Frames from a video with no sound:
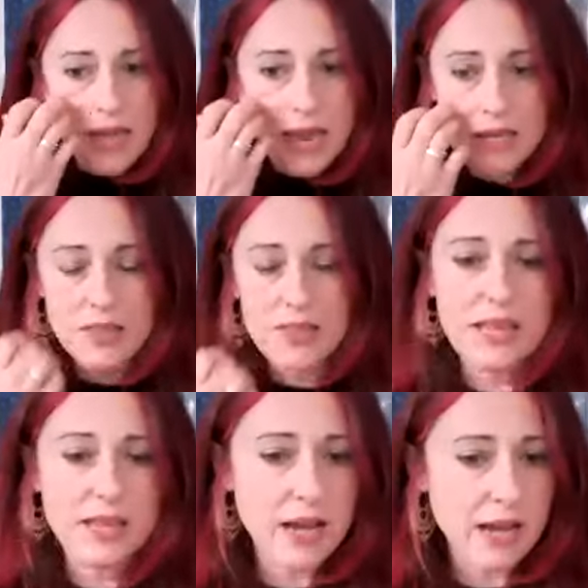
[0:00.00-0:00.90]

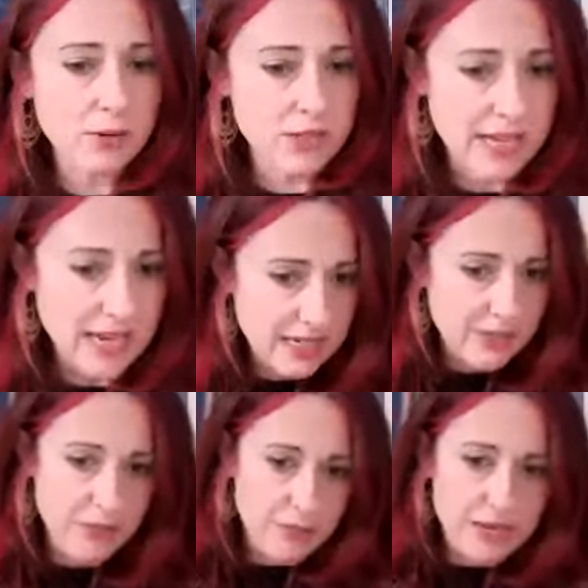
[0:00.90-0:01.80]
anything
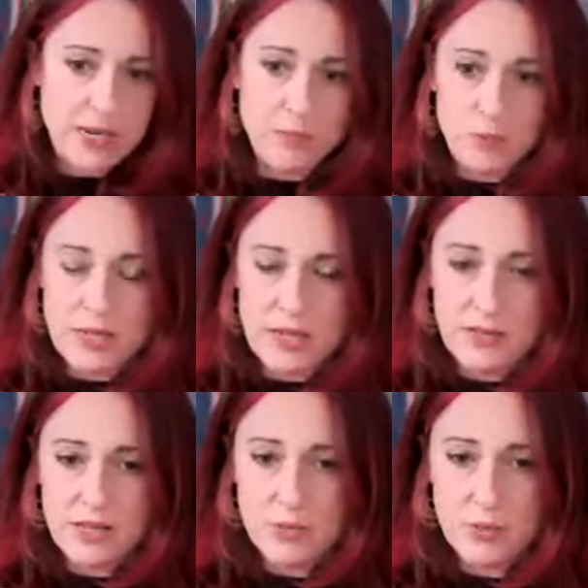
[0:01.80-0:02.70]
outstanding from
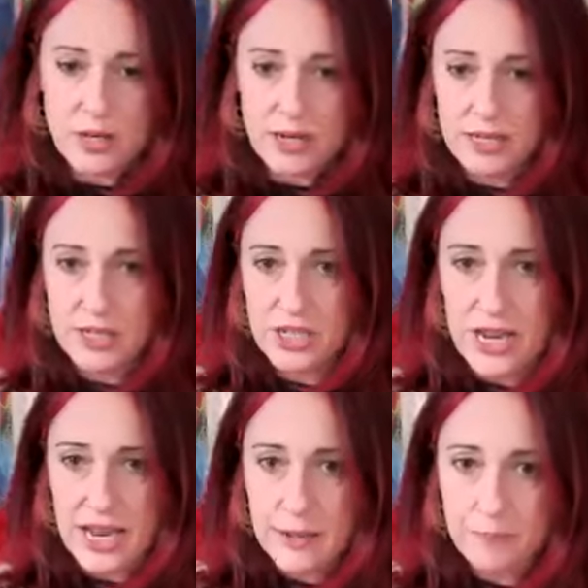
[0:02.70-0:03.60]
anybody that you would like to
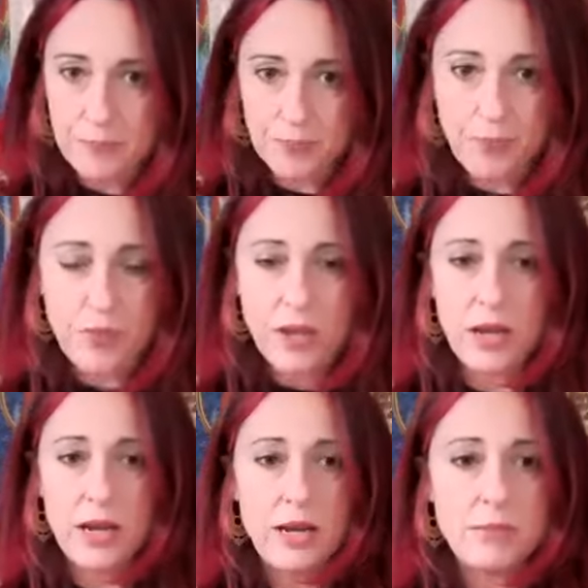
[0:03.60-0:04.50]
share,
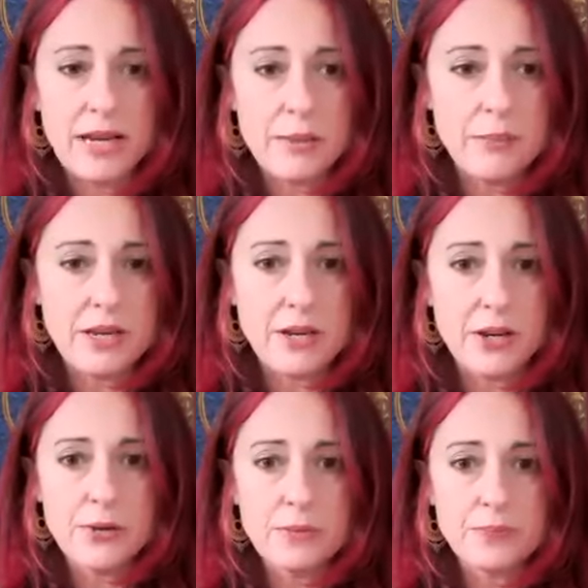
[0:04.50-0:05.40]
um, let me
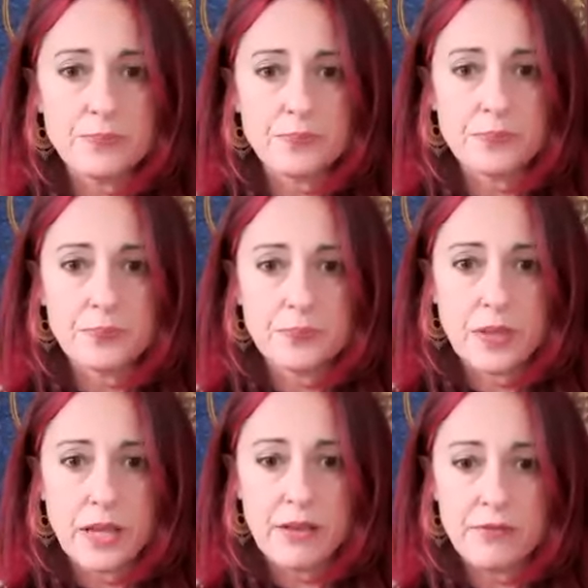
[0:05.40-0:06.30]
know.
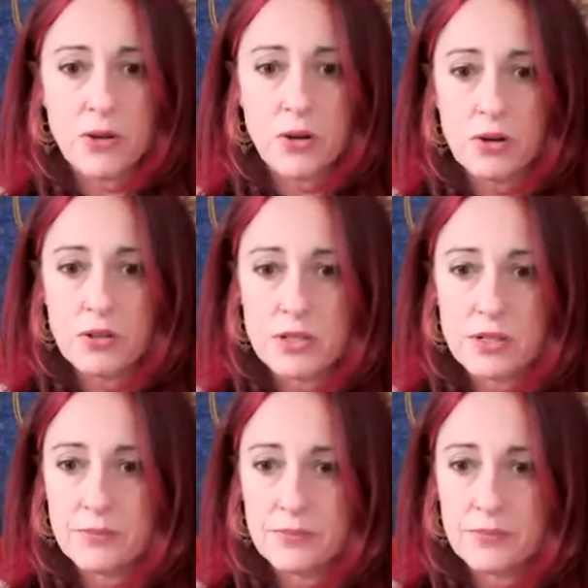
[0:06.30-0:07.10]
If not,